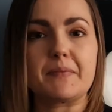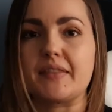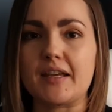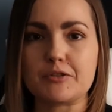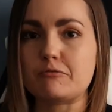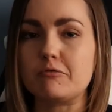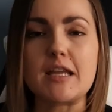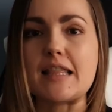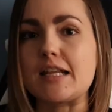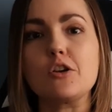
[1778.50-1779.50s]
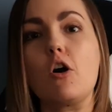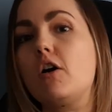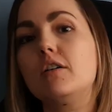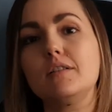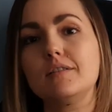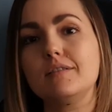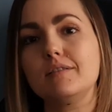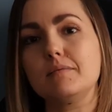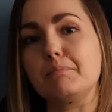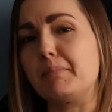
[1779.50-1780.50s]
that's really not
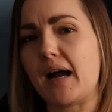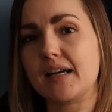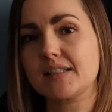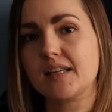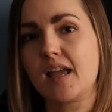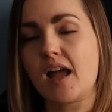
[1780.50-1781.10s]
bad.